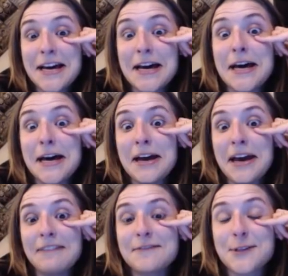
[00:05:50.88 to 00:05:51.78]
I
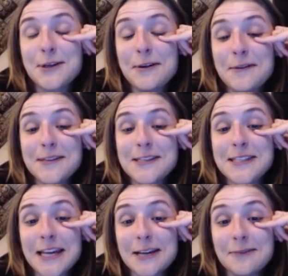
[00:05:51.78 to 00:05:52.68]
have two of the
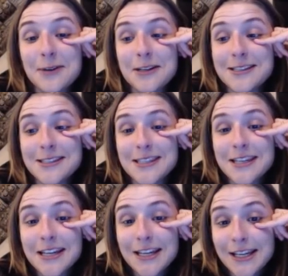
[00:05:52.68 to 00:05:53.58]
second ones
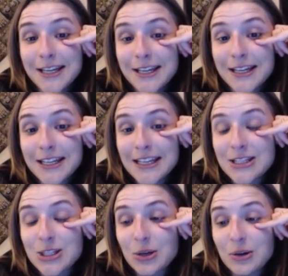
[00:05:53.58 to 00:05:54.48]

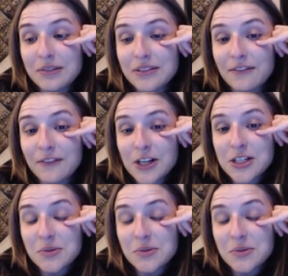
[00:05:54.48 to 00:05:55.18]
and two of the first